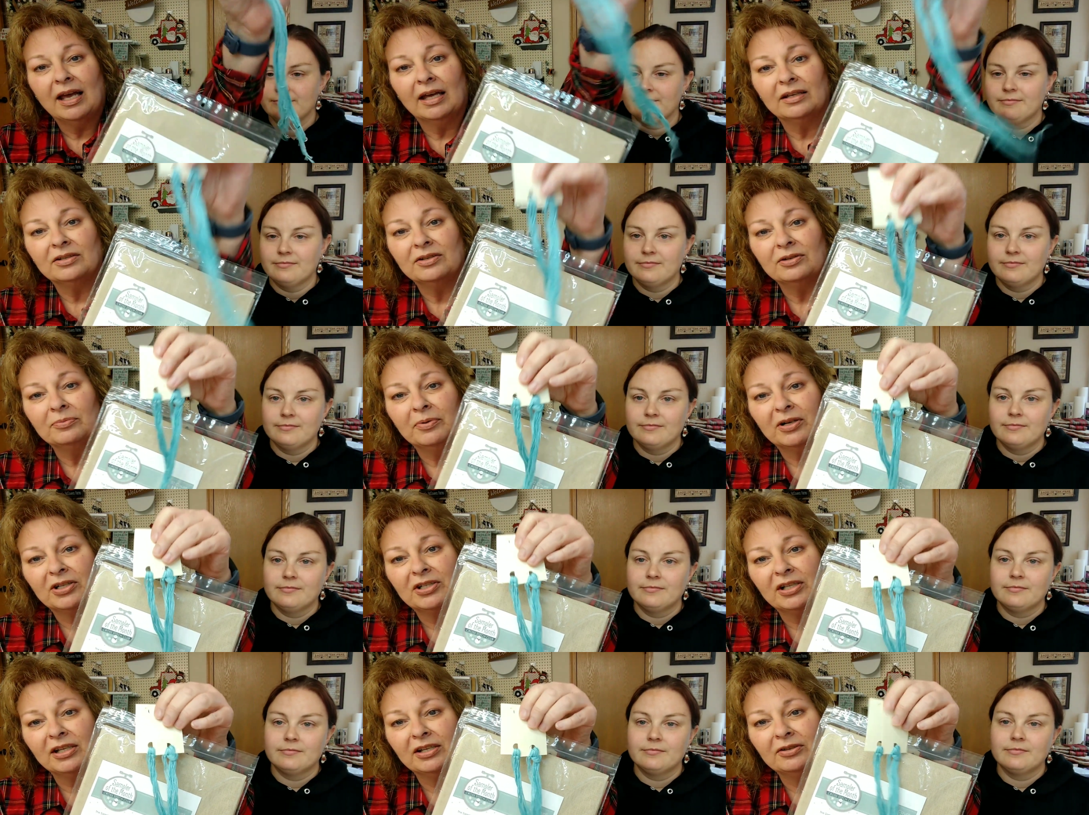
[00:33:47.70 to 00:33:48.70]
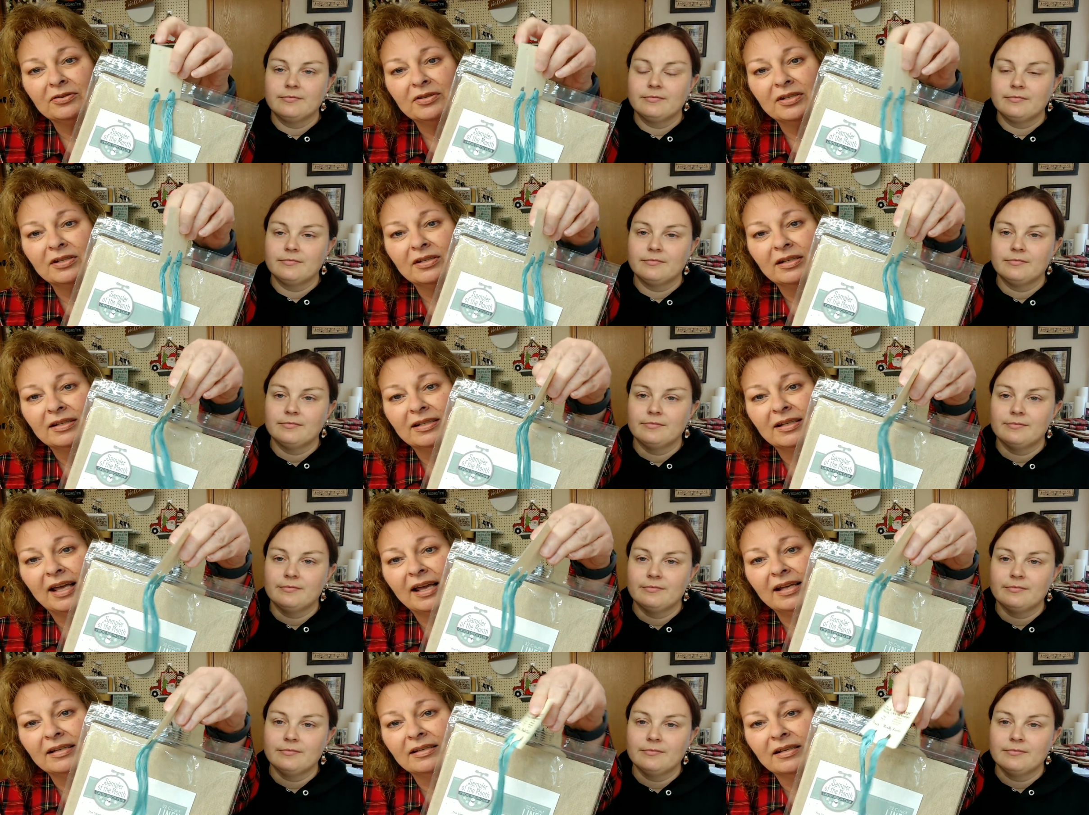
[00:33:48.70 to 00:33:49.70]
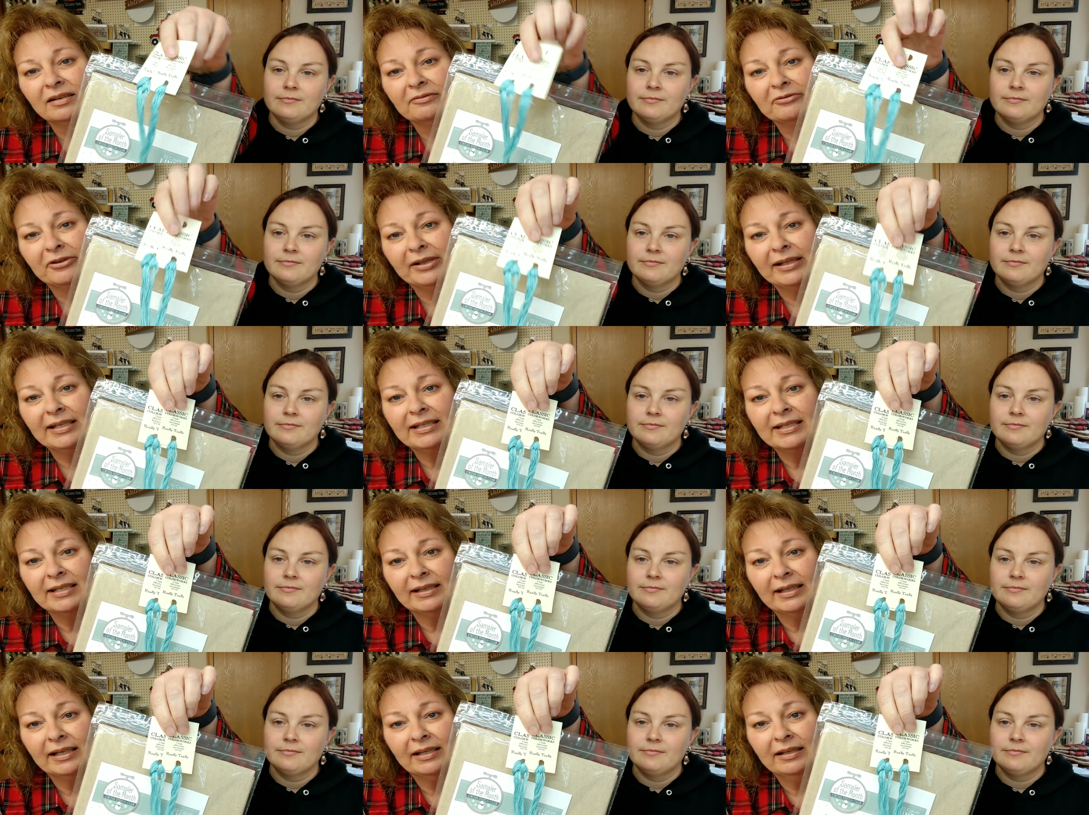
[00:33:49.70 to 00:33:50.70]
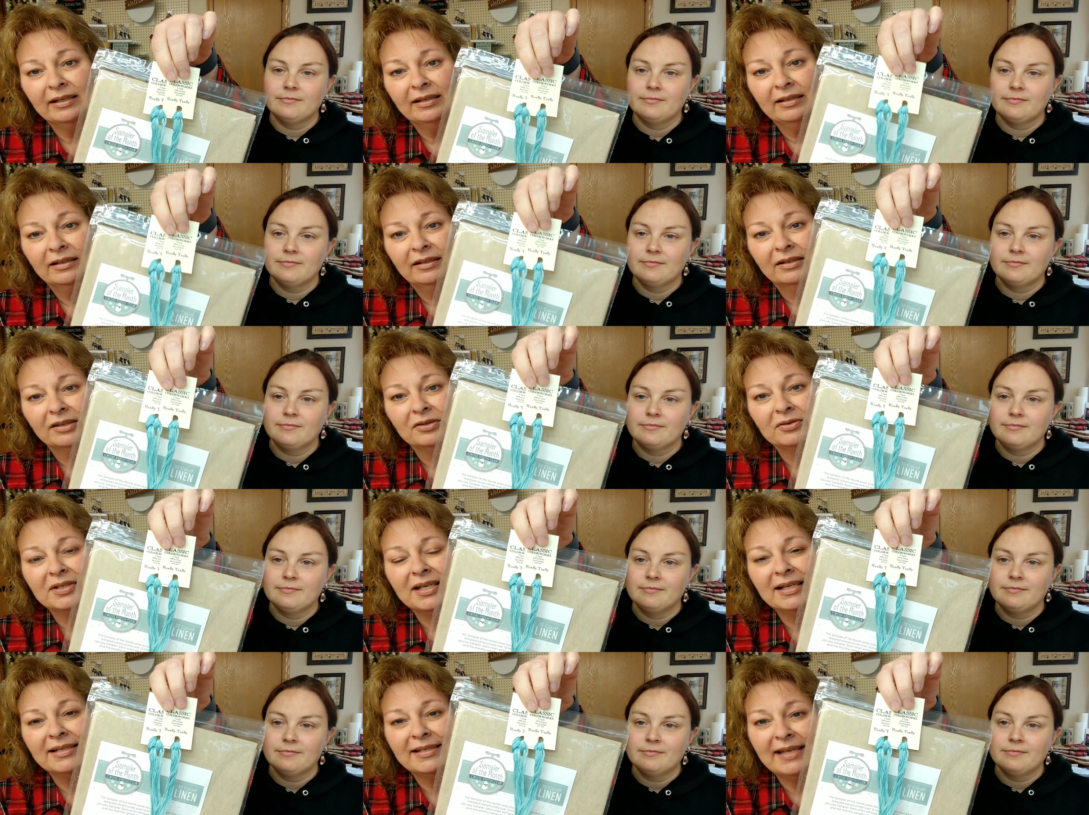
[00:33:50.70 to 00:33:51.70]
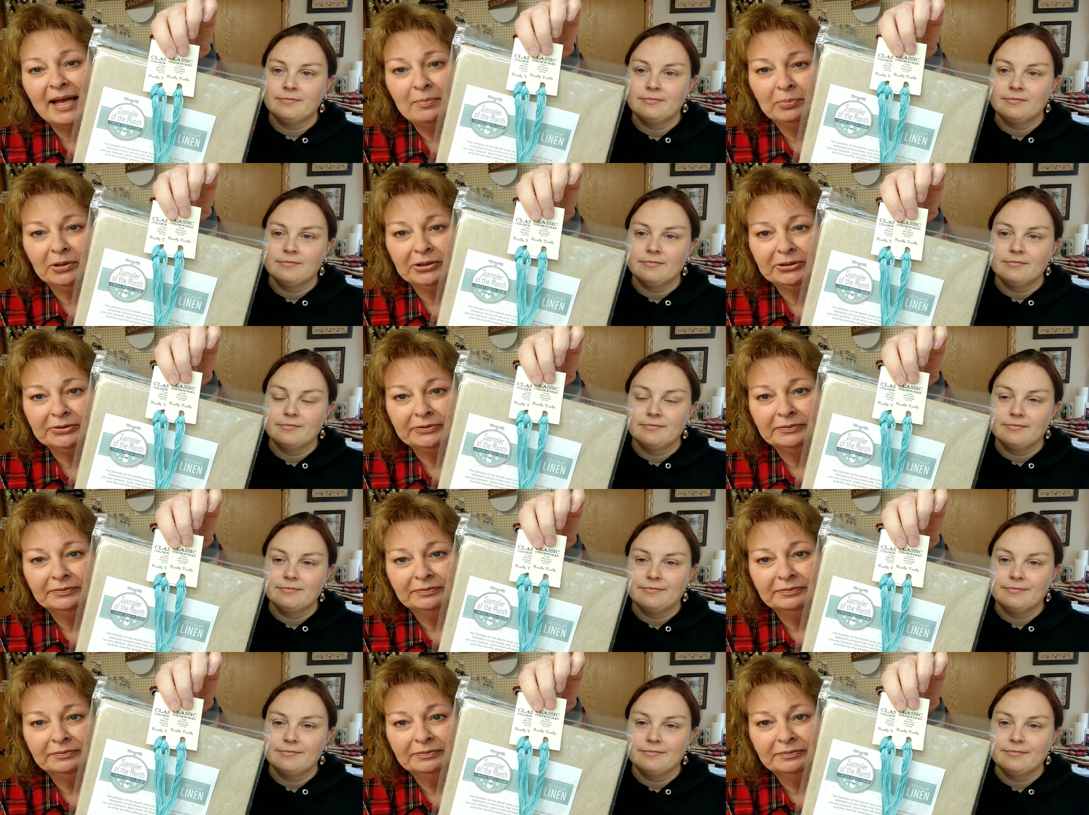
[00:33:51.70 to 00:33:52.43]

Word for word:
Speaker 1: and two partially used skeins of really tealy. You'll say sampler.